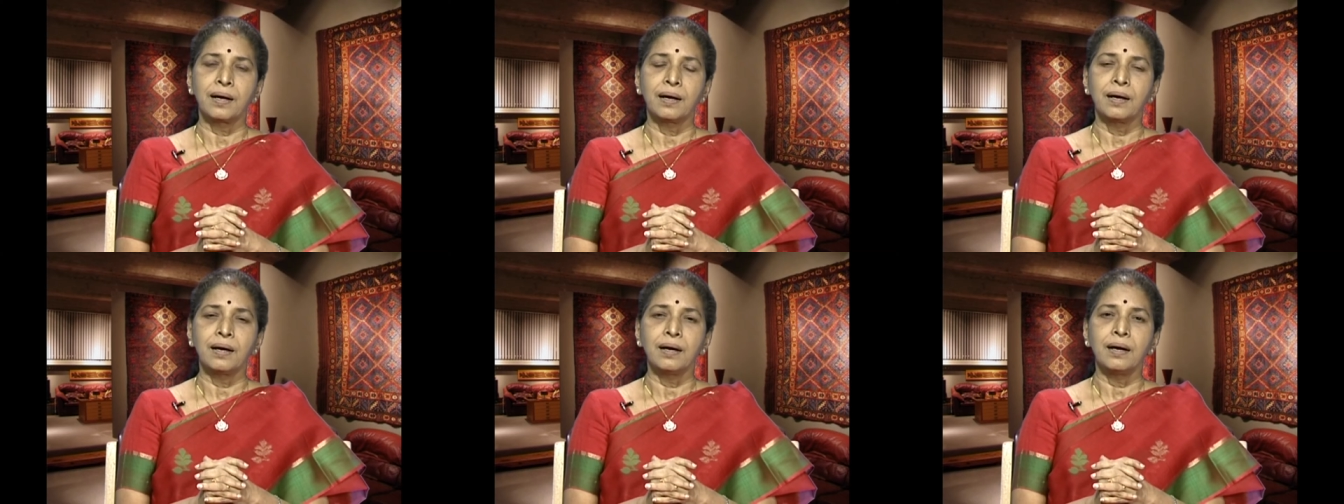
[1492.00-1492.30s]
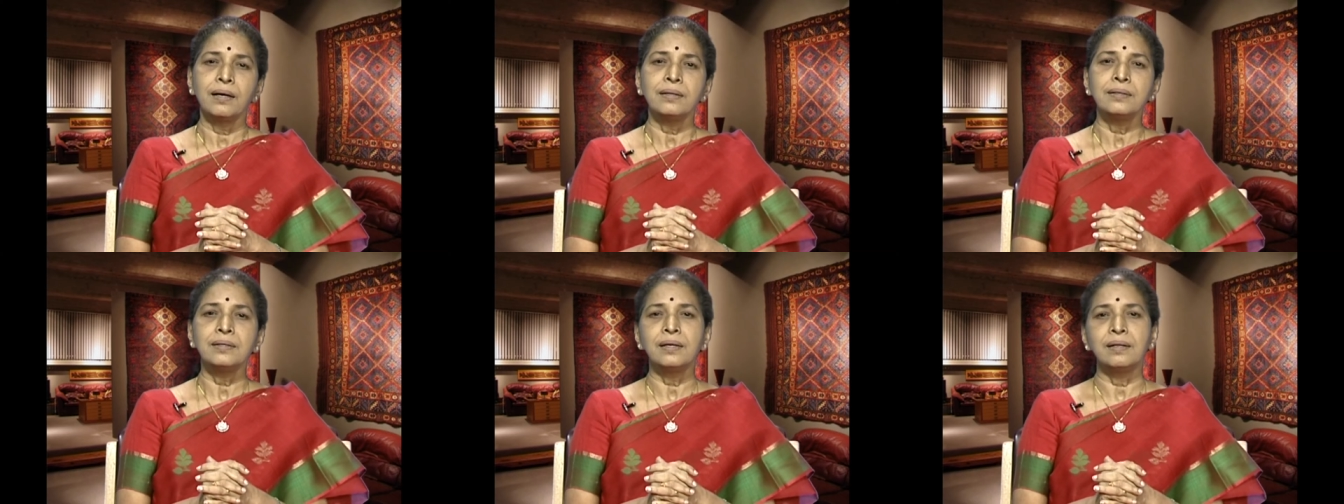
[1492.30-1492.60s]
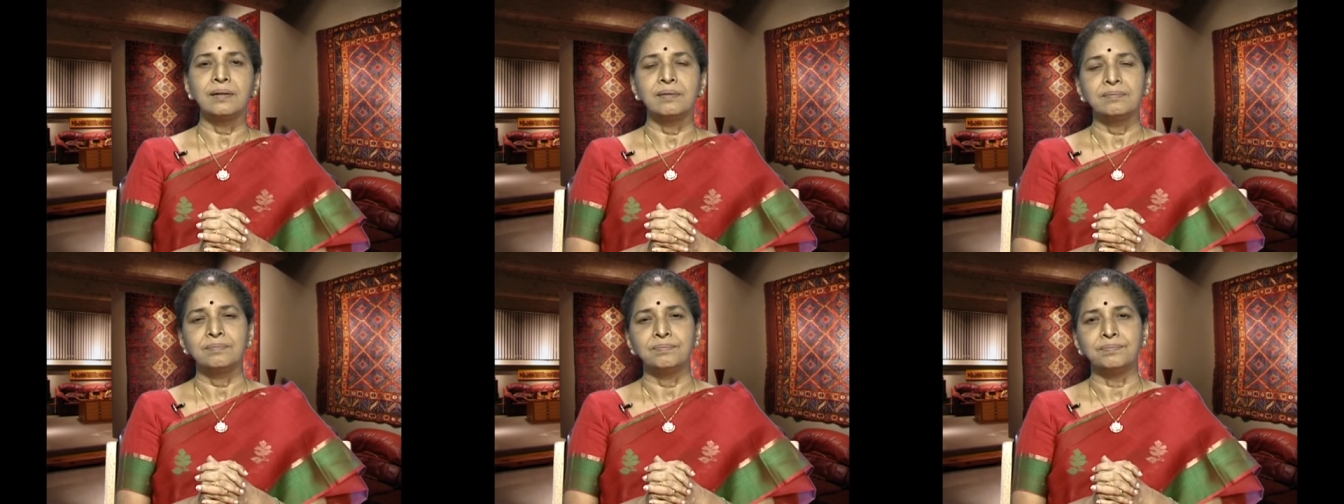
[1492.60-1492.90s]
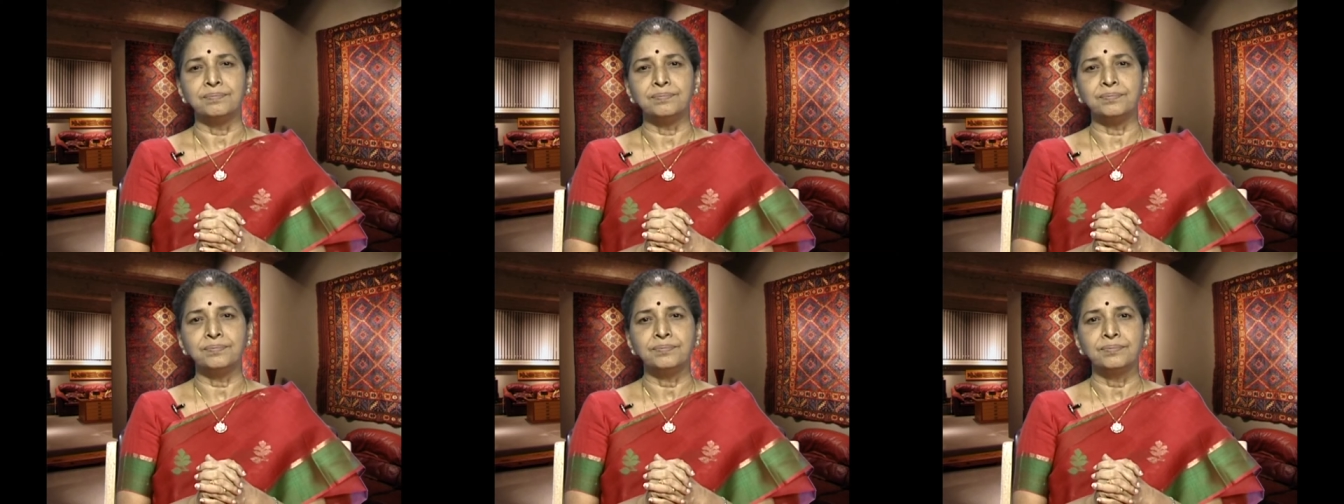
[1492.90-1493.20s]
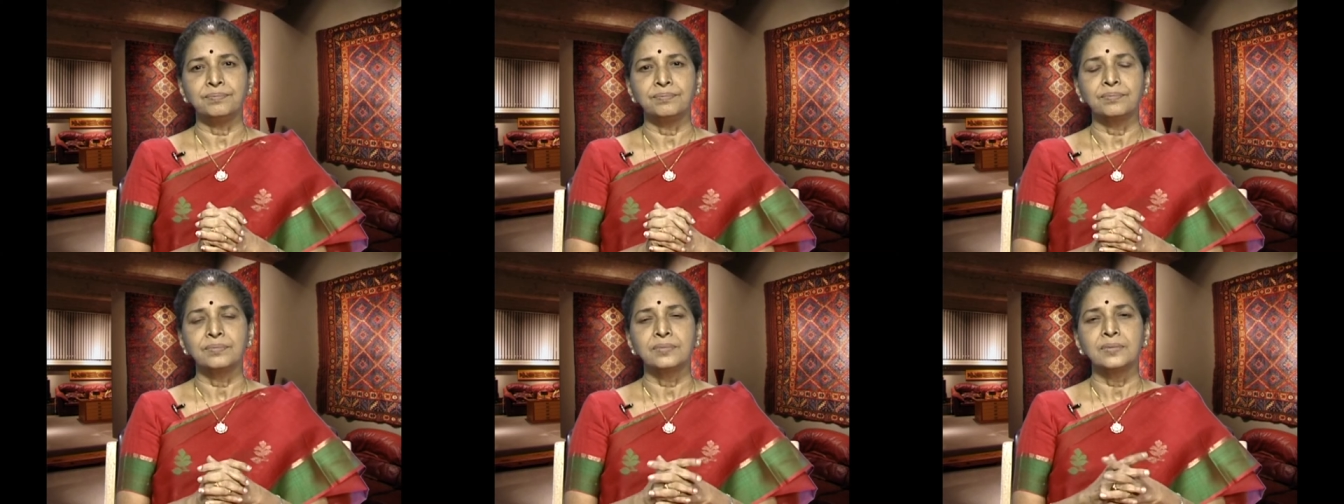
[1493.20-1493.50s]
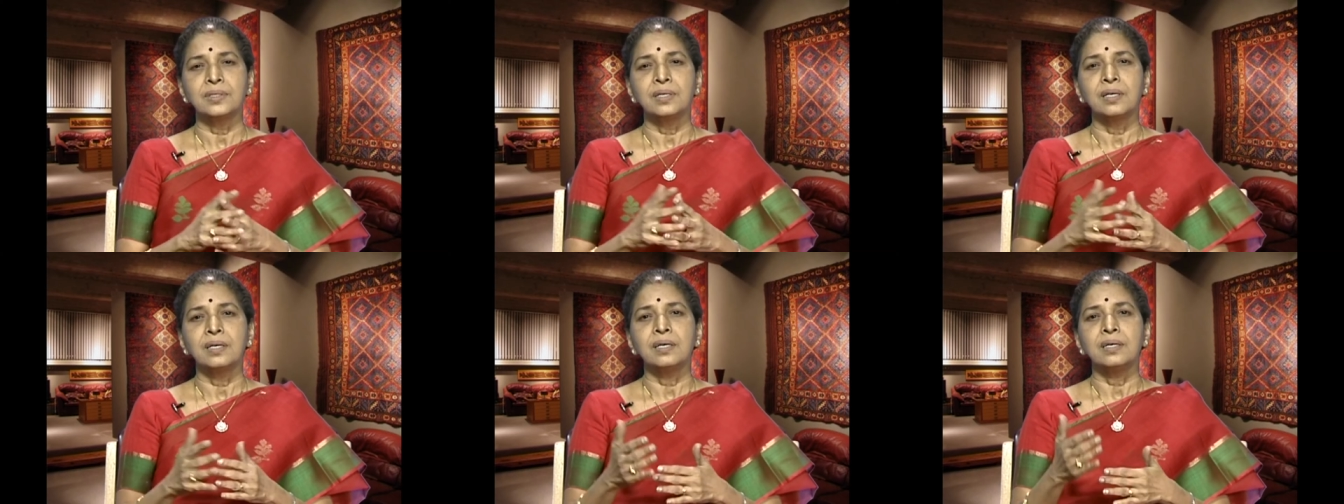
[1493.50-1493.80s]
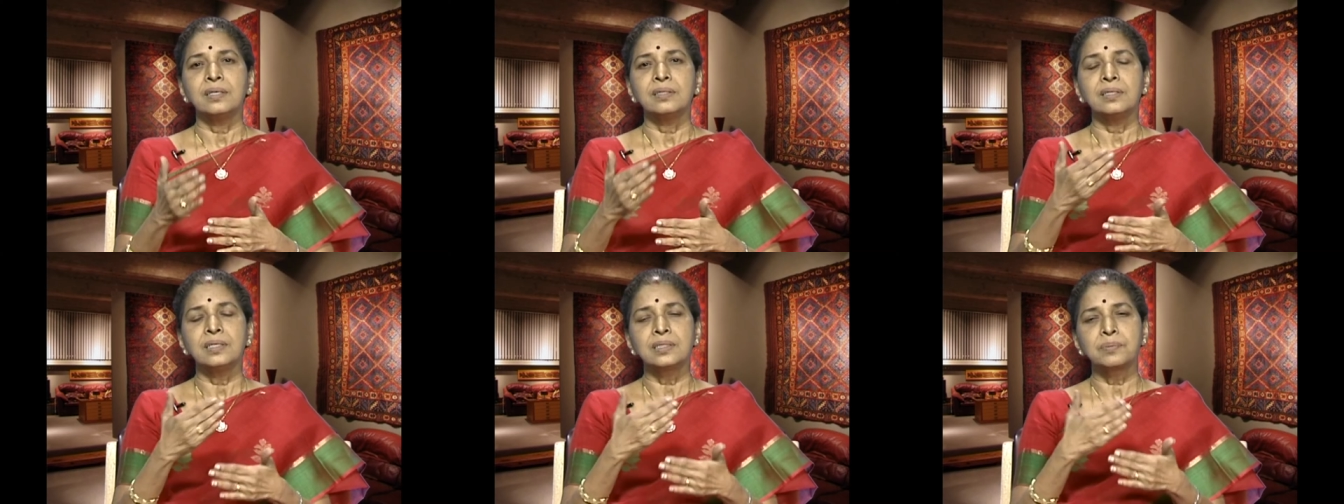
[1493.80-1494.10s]
And then
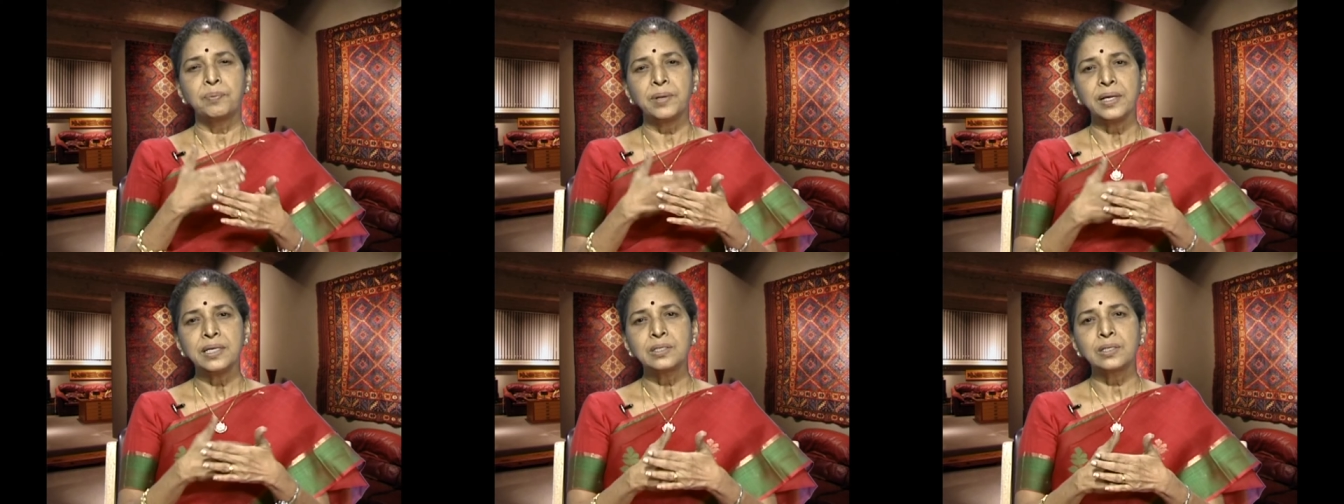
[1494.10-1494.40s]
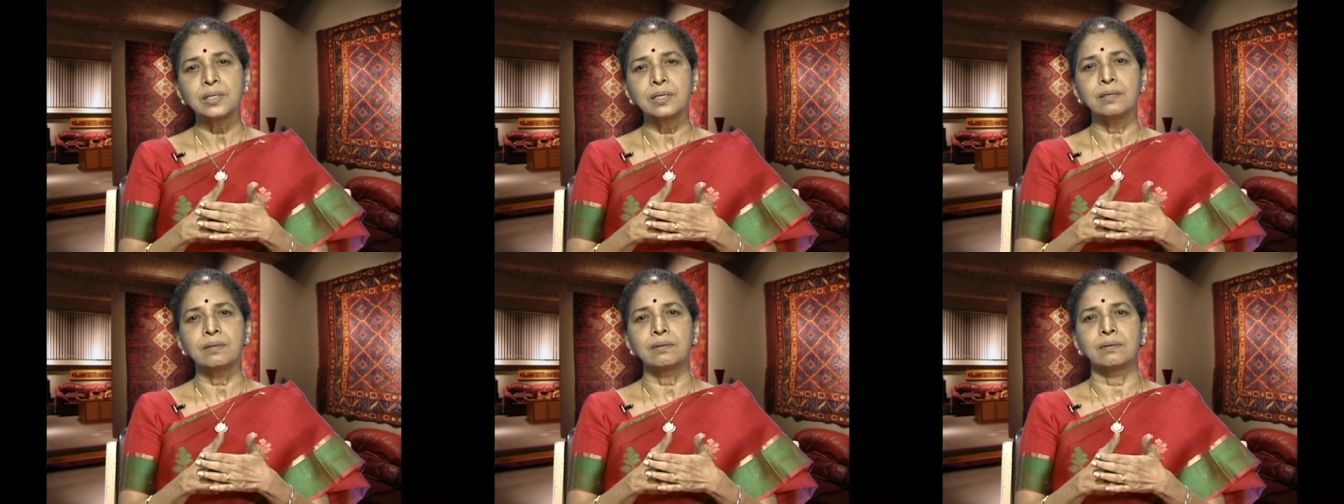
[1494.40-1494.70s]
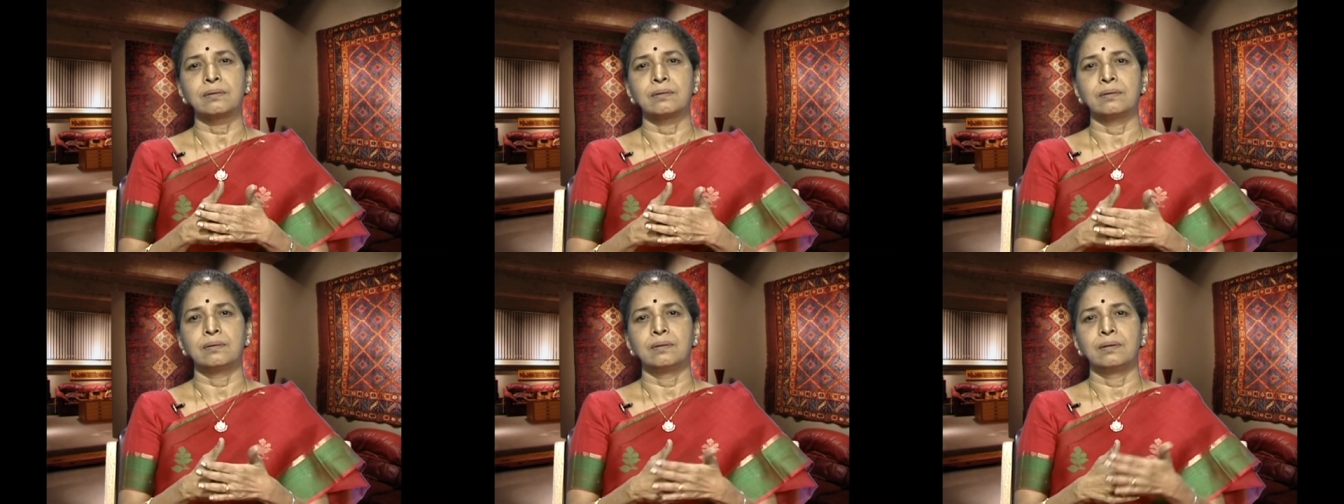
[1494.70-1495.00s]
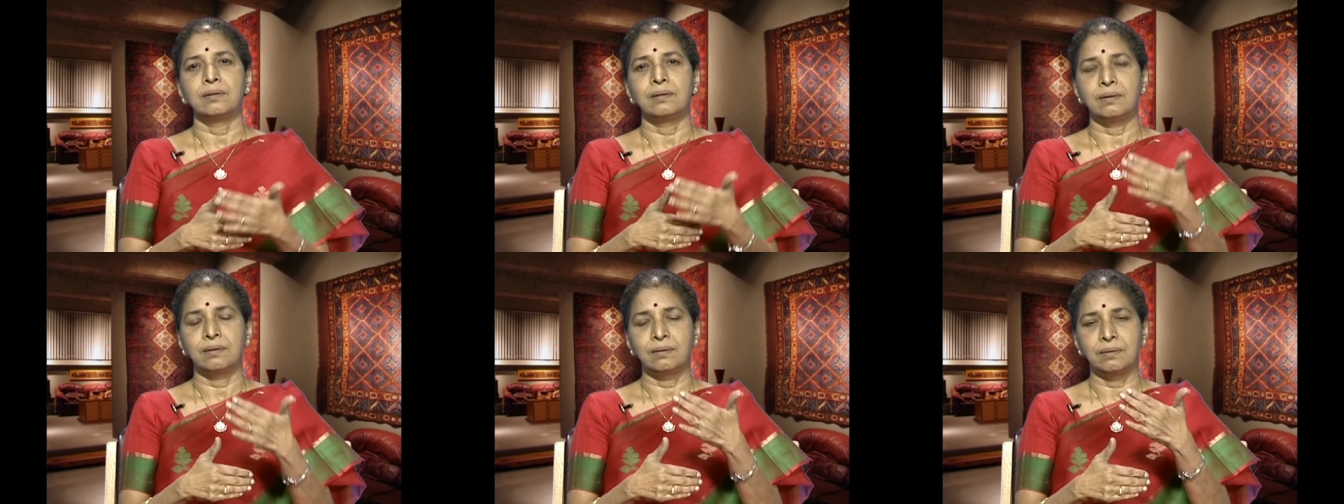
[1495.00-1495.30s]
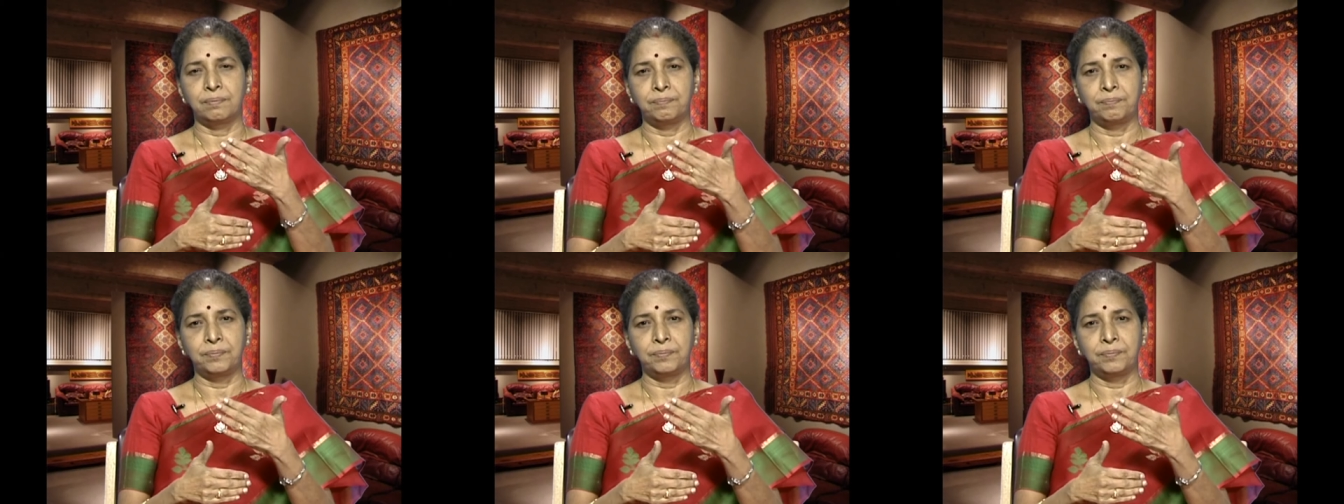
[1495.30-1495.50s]
this bleaching uh,